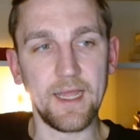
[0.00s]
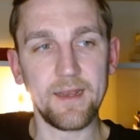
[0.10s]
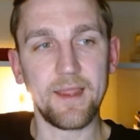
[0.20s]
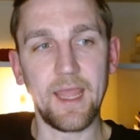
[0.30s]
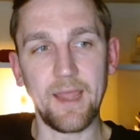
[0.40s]

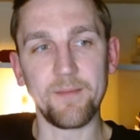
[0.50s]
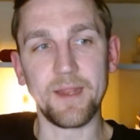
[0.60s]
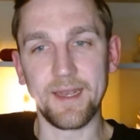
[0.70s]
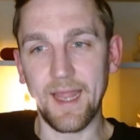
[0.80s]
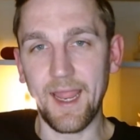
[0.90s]
then came
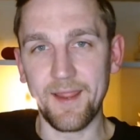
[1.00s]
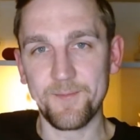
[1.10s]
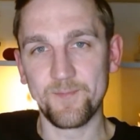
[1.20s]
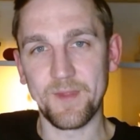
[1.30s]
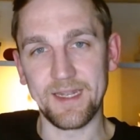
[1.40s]
the
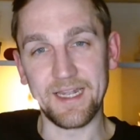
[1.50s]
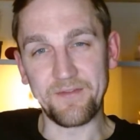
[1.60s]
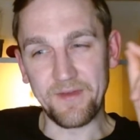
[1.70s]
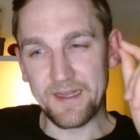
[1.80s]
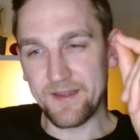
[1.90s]
day,
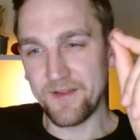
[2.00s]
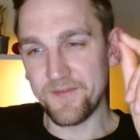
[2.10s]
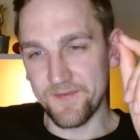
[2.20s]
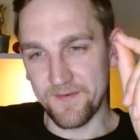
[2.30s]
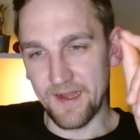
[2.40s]

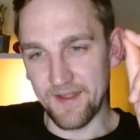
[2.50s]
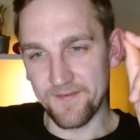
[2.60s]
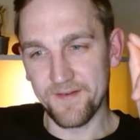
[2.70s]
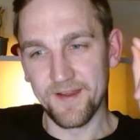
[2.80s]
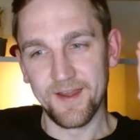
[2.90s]

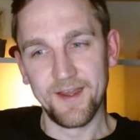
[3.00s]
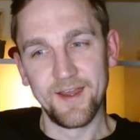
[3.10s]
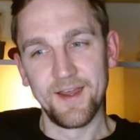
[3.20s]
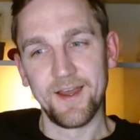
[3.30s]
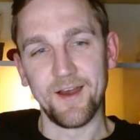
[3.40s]
25
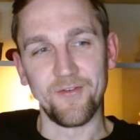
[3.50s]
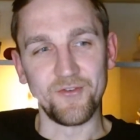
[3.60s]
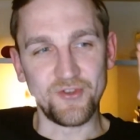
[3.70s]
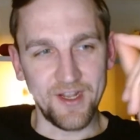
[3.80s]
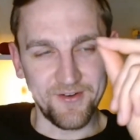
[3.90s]

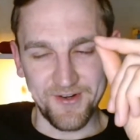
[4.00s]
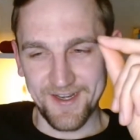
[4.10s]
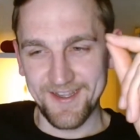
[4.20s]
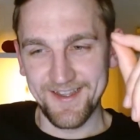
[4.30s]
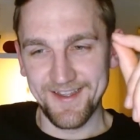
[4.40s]
of
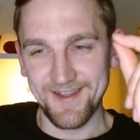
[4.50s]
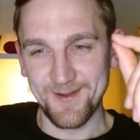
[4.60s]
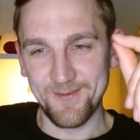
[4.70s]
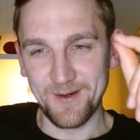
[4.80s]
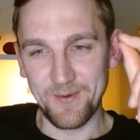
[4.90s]
January,
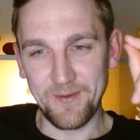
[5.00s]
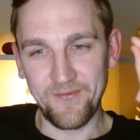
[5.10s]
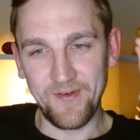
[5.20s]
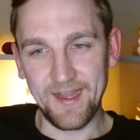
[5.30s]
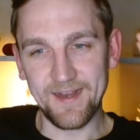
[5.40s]
where we
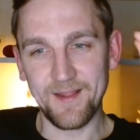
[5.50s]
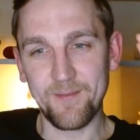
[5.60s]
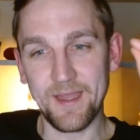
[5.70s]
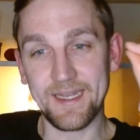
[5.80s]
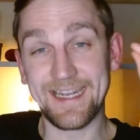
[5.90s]
finally
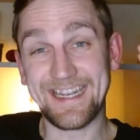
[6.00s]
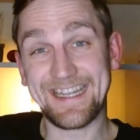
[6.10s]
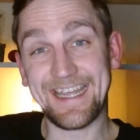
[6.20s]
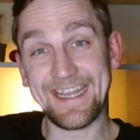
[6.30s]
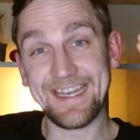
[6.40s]
made
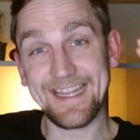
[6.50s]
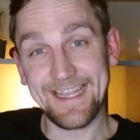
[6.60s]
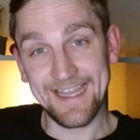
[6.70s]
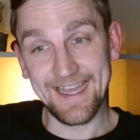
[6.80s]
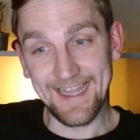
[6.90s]

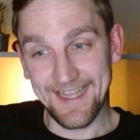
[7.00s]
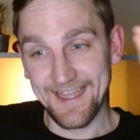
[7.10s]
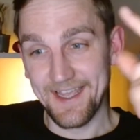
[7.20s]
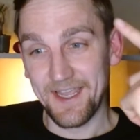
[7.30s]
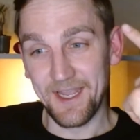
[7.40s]
10K
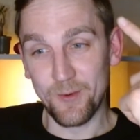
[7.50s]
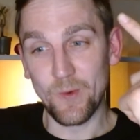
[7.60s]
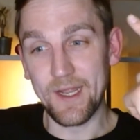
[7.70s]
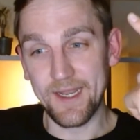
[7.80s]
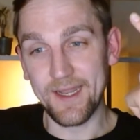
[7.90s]
in
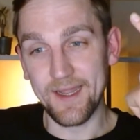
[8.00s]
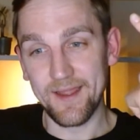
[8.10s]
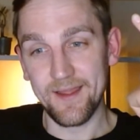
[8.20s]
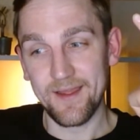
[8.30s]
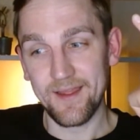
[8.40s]
one
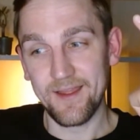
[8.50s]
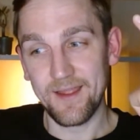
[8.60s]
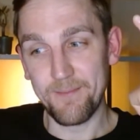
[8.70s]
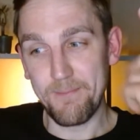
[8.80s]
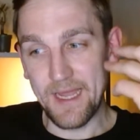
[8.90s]
day.
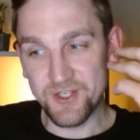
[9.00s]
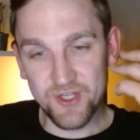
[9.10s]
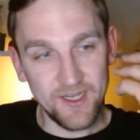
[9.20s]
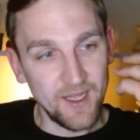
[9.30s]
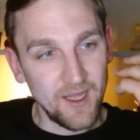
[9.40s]

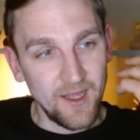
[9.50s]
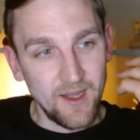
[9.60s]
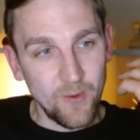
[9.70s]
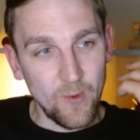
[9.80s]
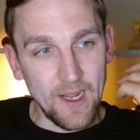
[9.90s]
Imagine,
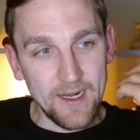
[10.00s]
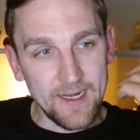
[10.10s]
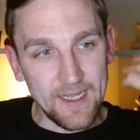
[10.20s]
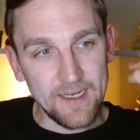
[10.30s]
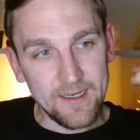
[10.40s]
we are
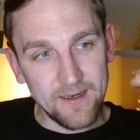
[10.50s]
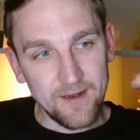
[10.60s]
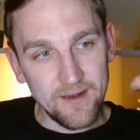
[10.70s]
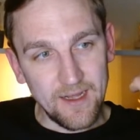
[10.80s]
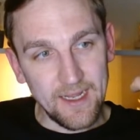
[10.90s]
not,
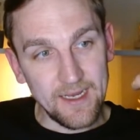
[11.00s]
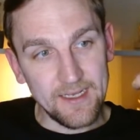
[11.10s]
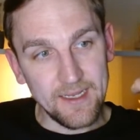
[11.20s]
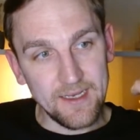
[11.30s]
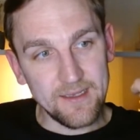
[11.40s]
I
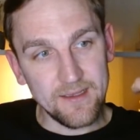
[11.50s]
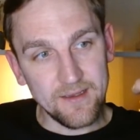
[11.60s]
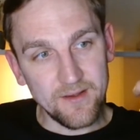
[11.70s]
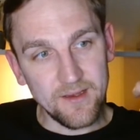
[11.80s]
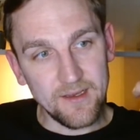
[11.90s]
think it's
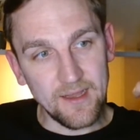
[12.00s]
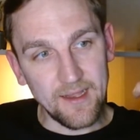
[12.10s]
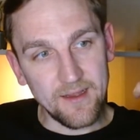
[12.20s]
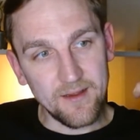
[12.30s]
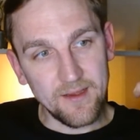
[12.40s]

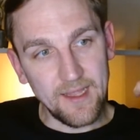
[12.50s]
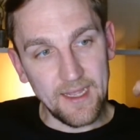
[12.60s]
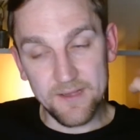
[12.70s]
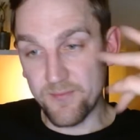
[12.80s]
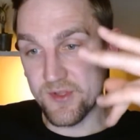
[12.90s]
like, yeah,
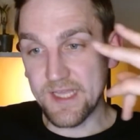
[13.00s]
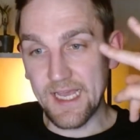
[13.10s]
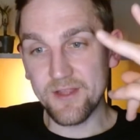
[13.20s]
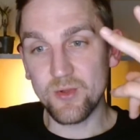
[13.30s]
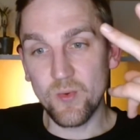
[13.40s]
it's
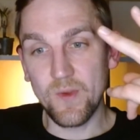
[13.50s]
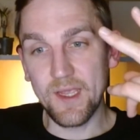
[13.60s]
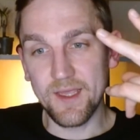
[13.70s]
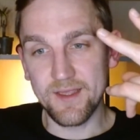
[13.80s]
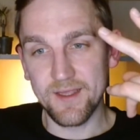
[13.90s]
precise 2
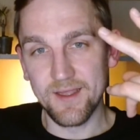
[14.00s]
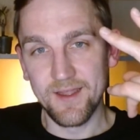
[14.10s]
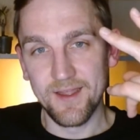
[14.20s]
weeks,